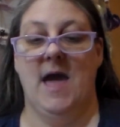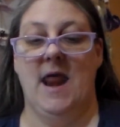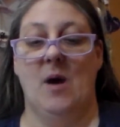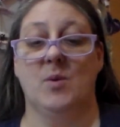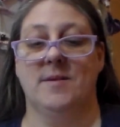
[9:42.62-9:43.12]

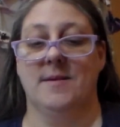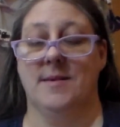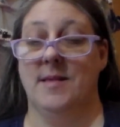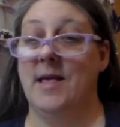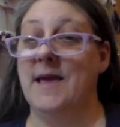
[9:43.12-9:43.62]
And I was
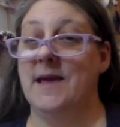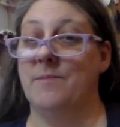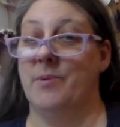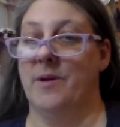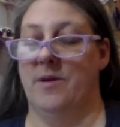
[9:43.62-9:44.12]

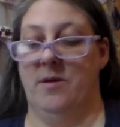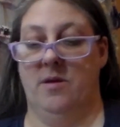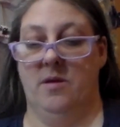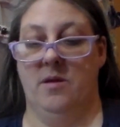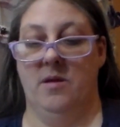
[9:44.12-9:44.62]
asleep
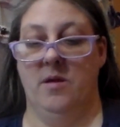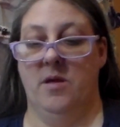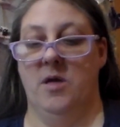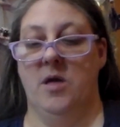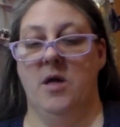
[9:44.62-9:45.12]

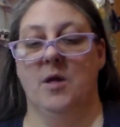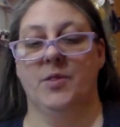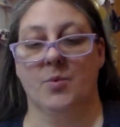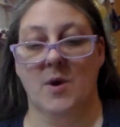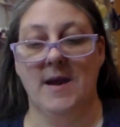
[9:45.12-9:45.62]

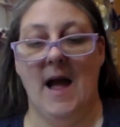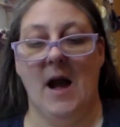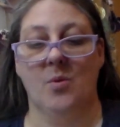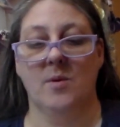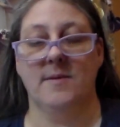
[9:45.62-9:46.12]
3
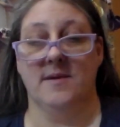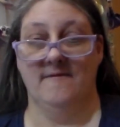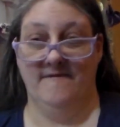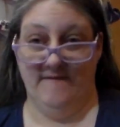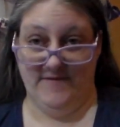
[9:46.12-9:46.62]
hours
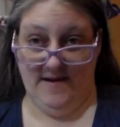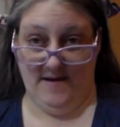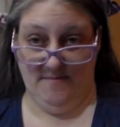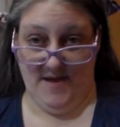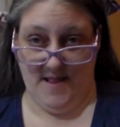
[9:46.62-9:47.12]
and
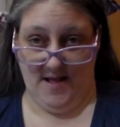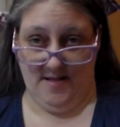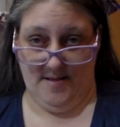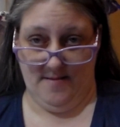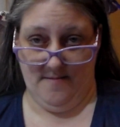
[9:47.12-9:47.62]
15
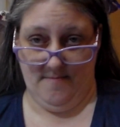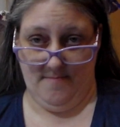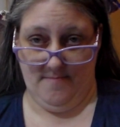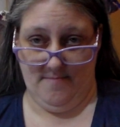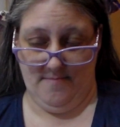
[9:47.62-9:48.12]
minutes.
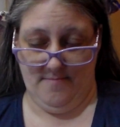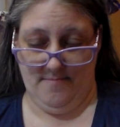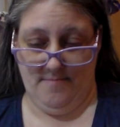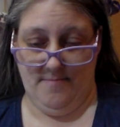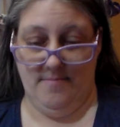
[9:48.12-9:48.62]

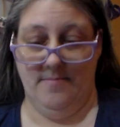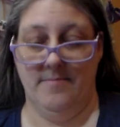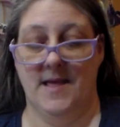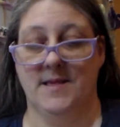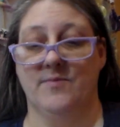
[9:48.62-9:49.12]

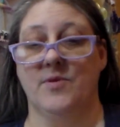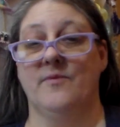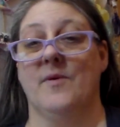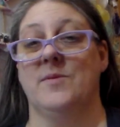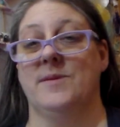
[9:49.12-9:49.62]
That's for
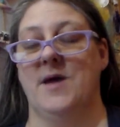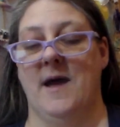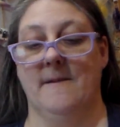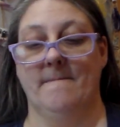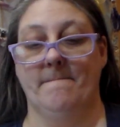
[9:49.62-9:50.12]
the first
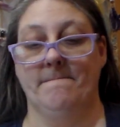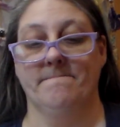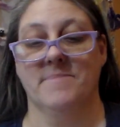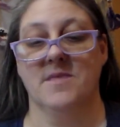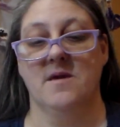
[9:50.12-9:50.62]
day.
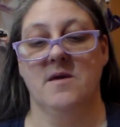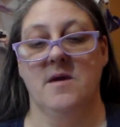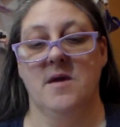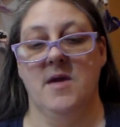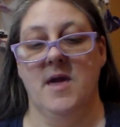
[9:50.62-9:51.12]

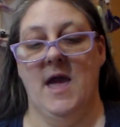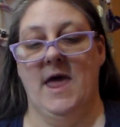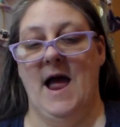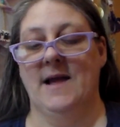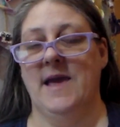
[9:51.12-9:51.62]

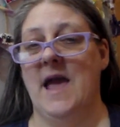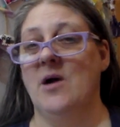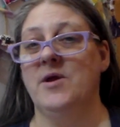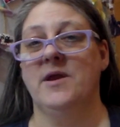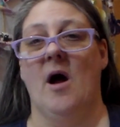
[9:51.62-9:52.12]
And I
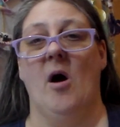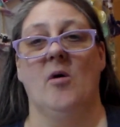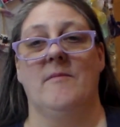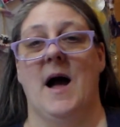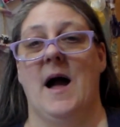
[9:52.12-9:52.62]
counted
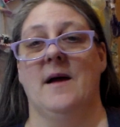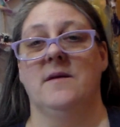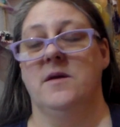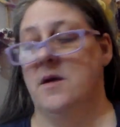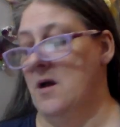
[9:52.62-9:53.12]
all my